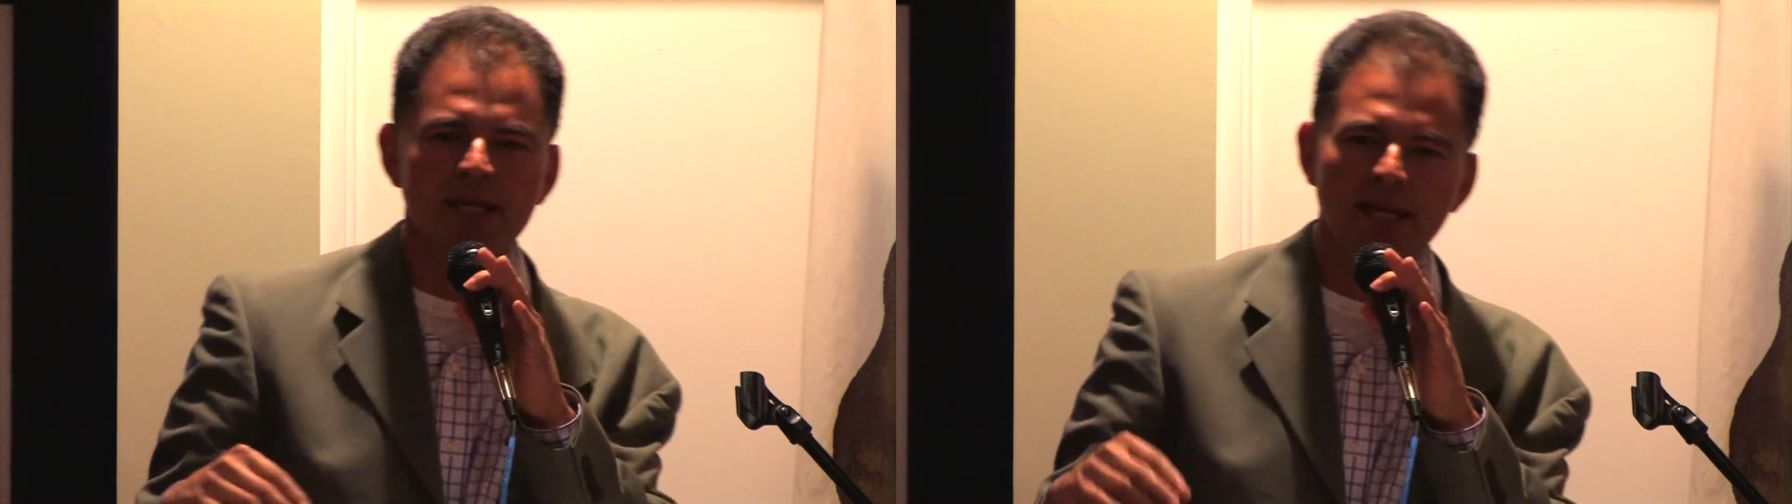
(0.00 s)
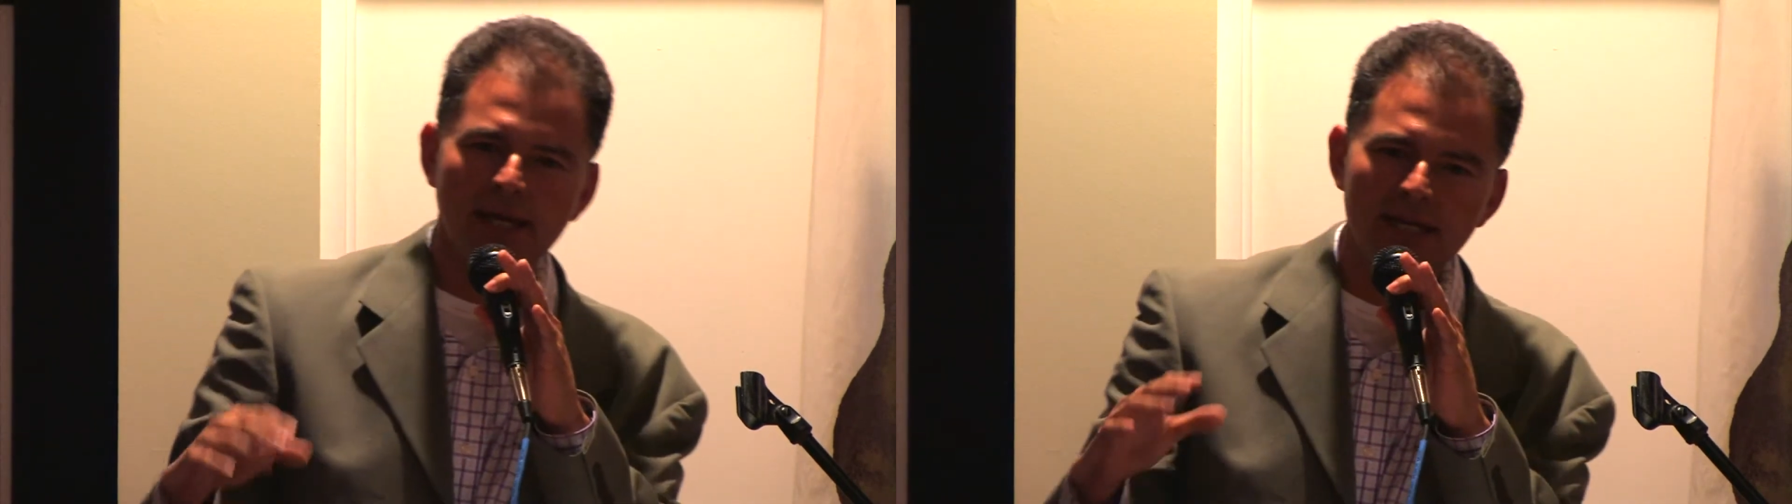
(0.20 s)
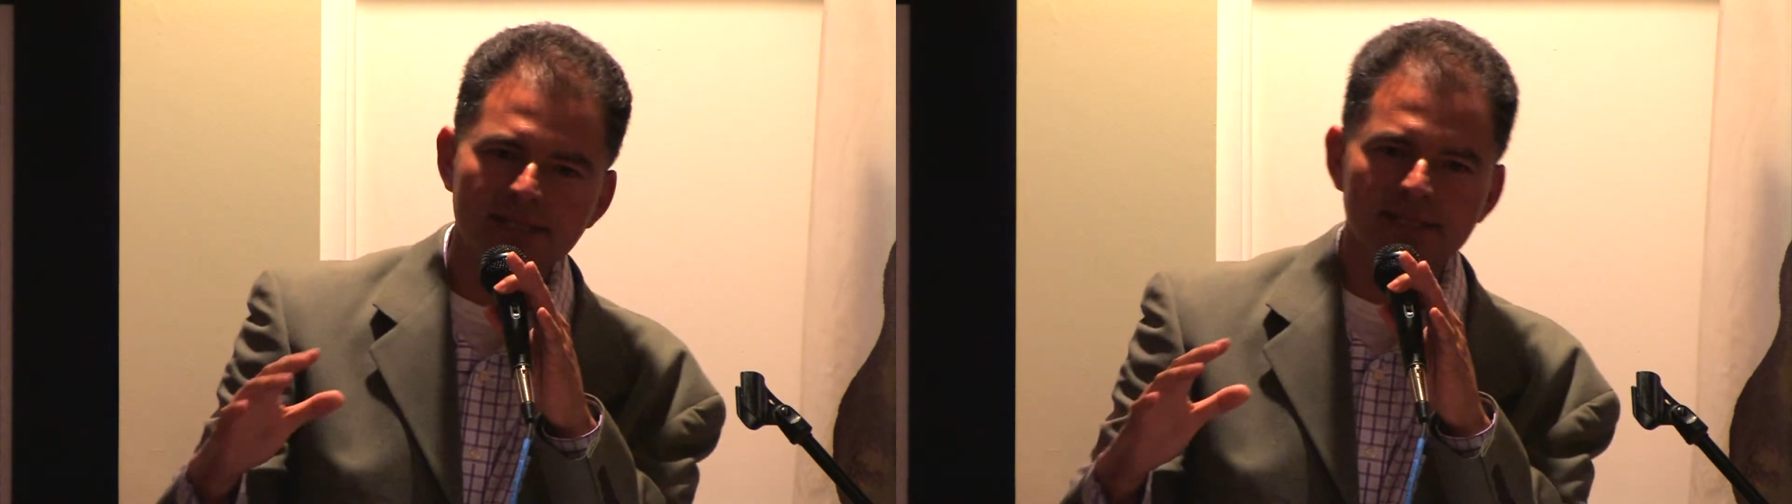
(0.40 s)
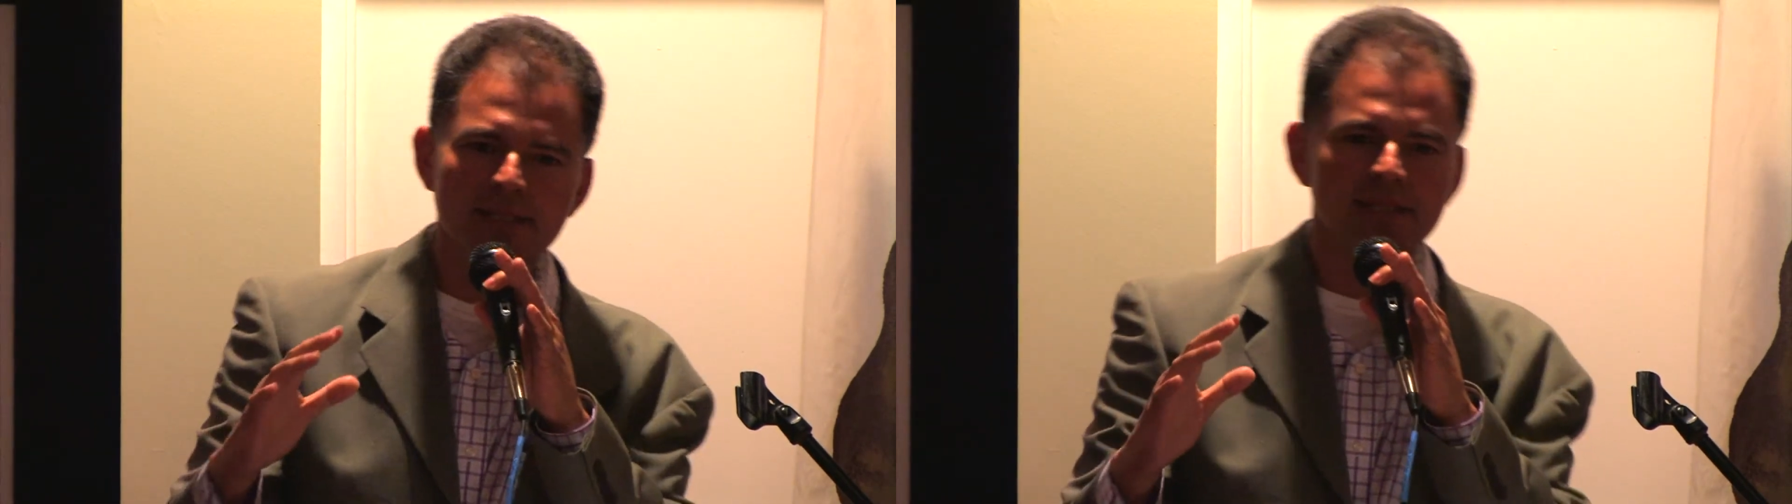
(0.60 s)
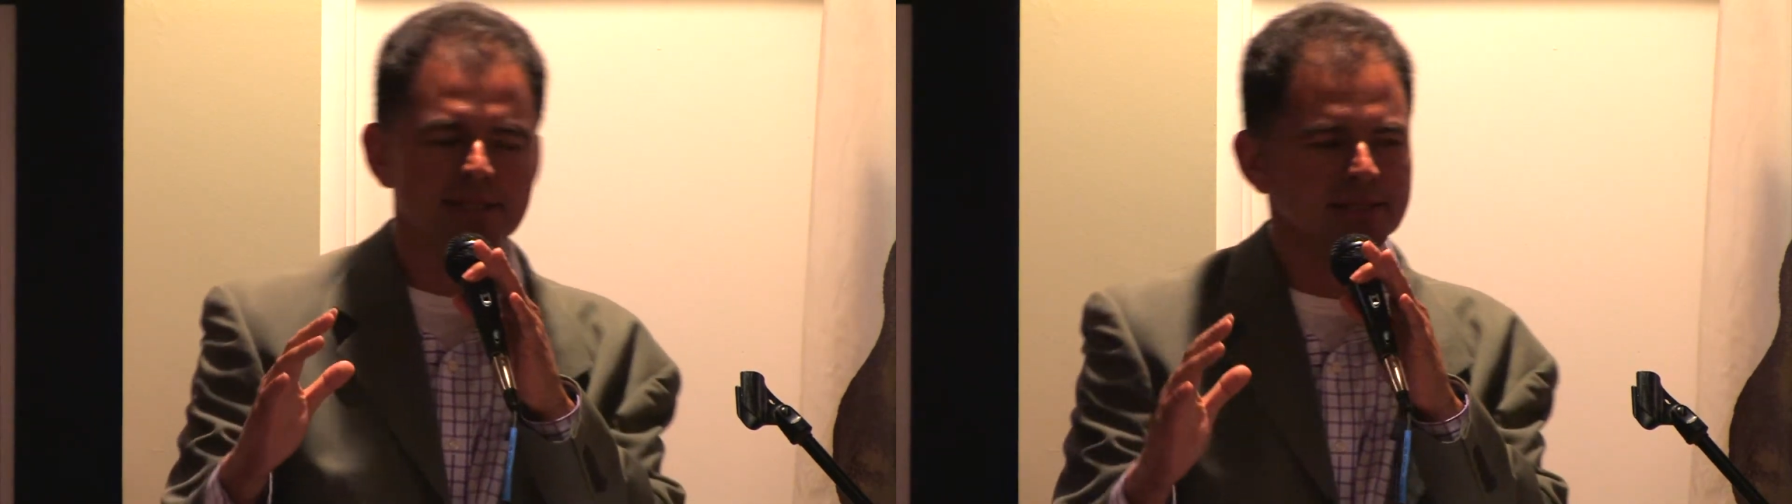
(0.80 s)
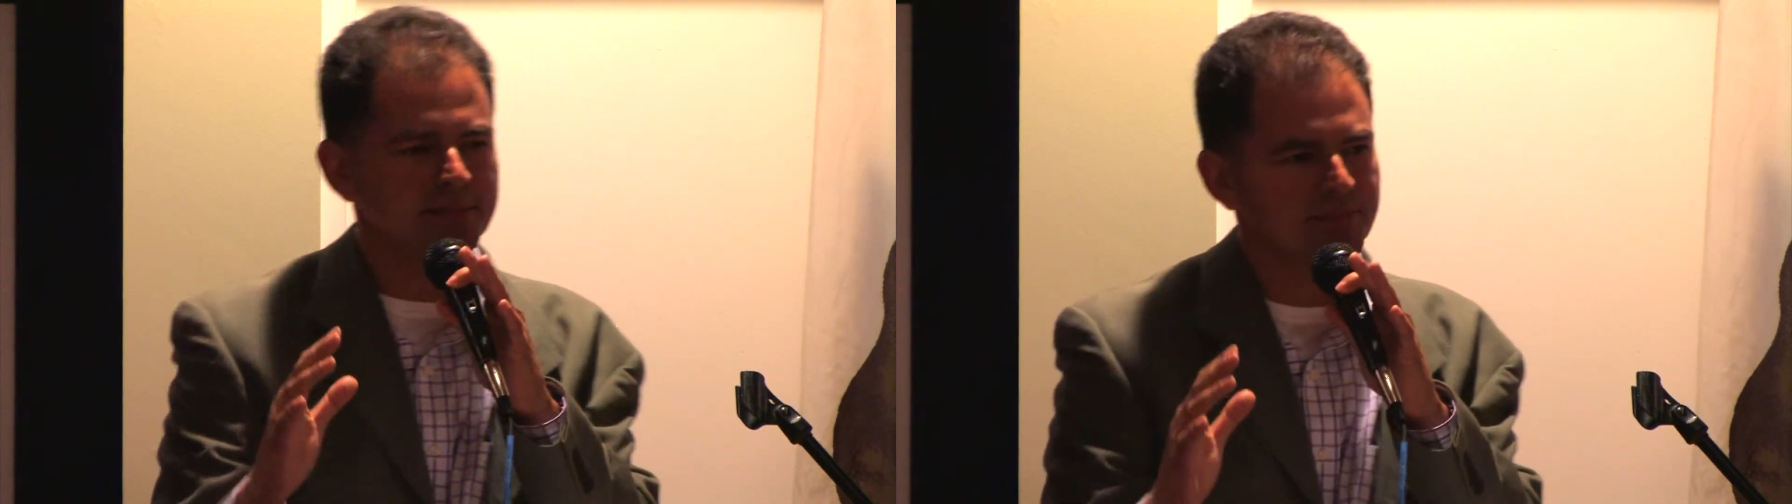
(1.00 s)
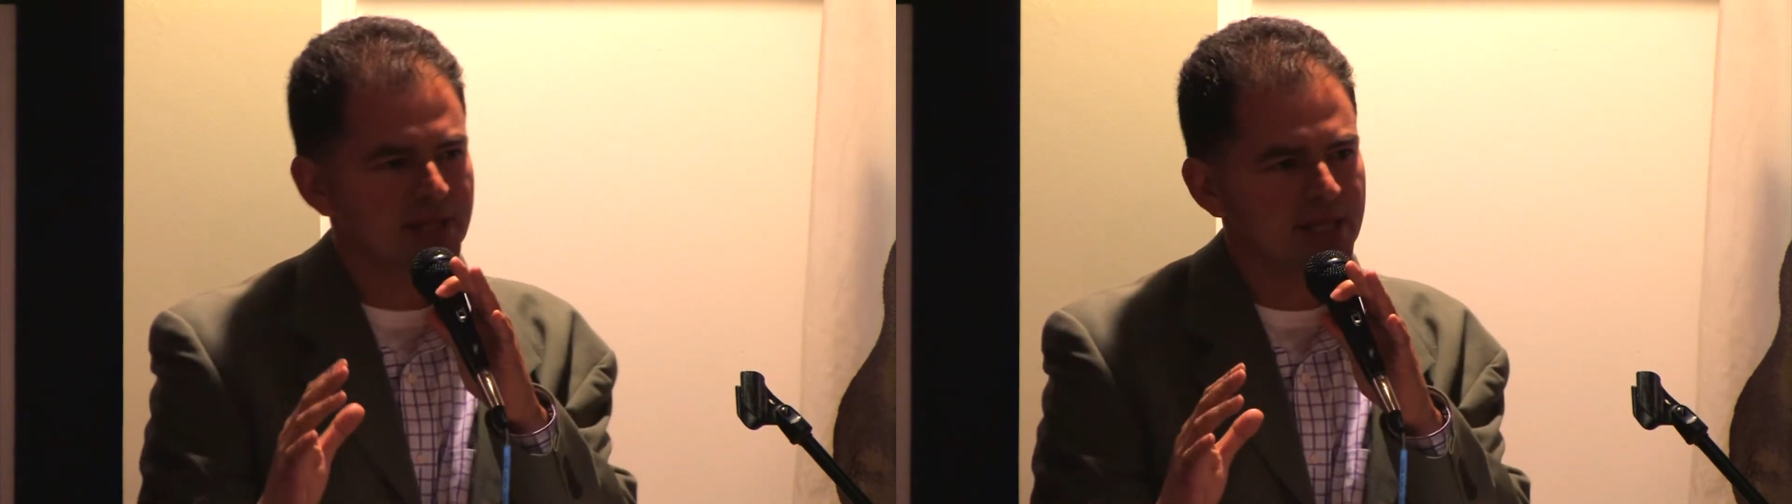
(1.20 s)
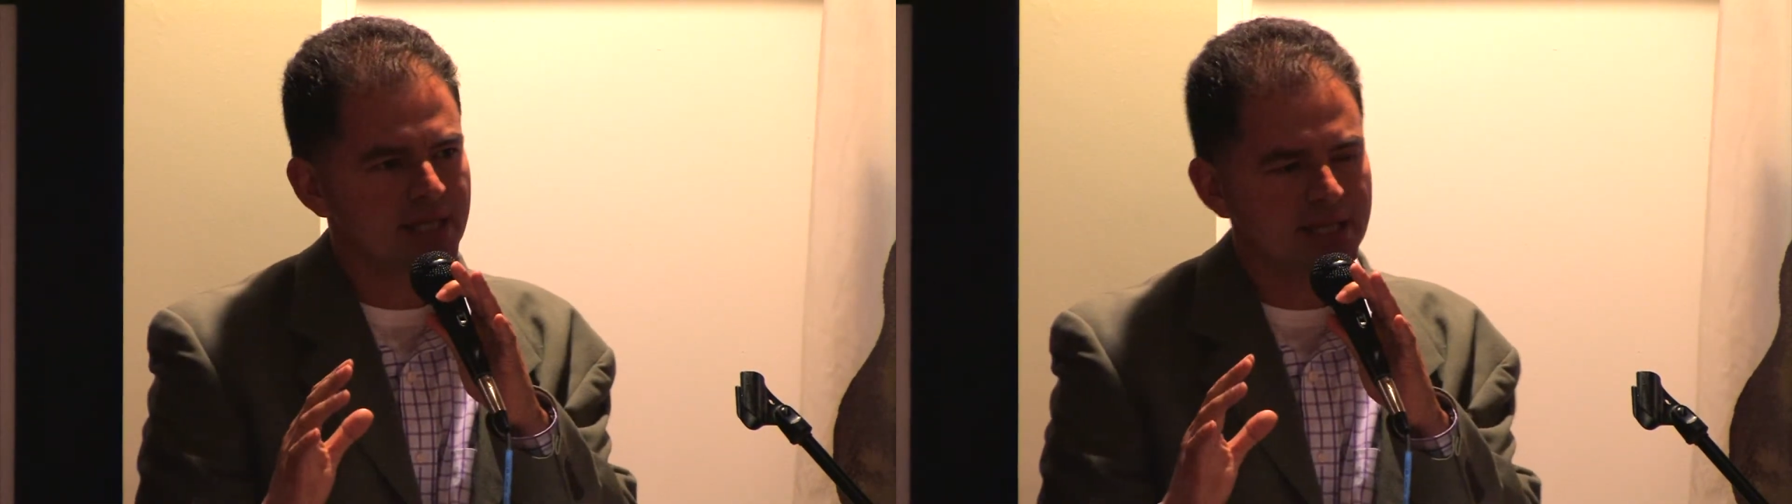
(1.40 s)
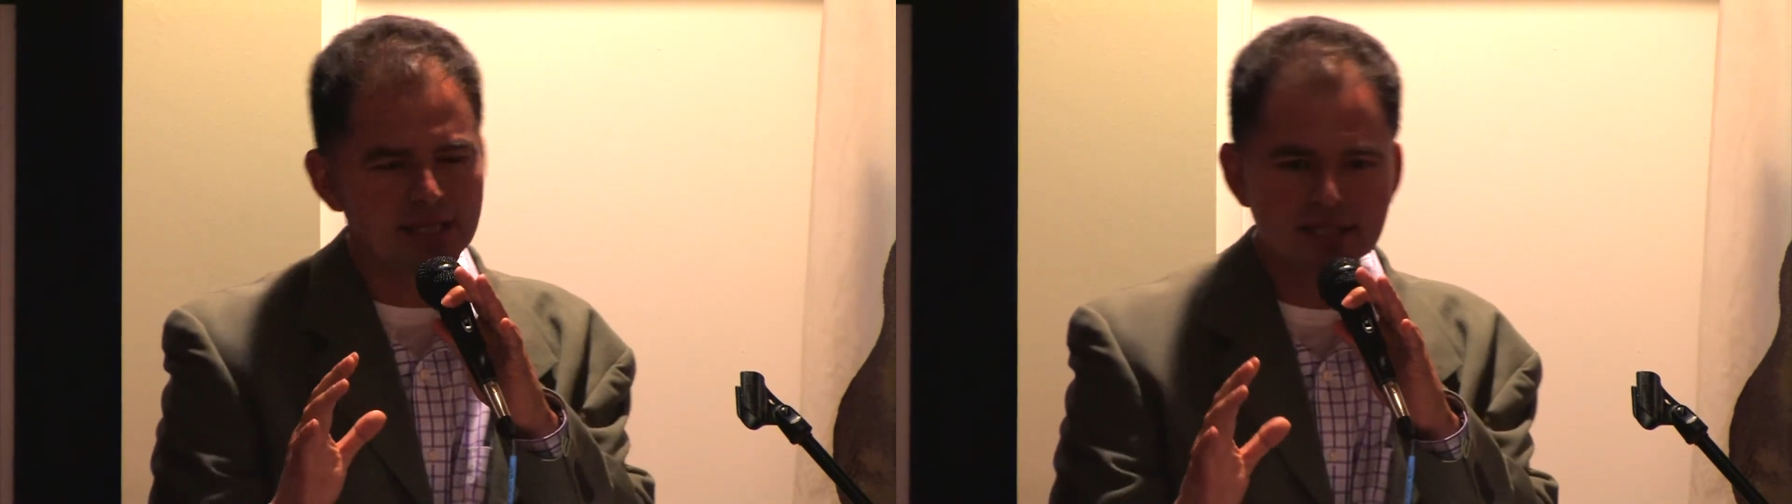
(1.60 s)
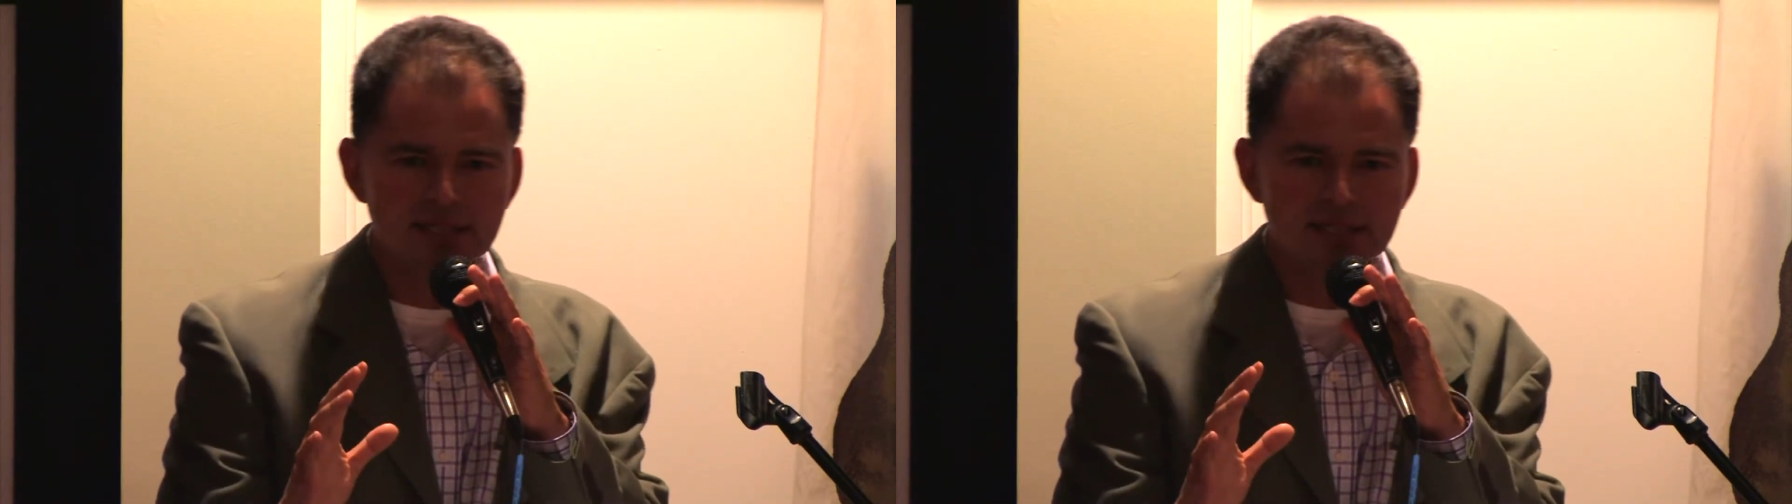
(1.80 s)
And I just listened, and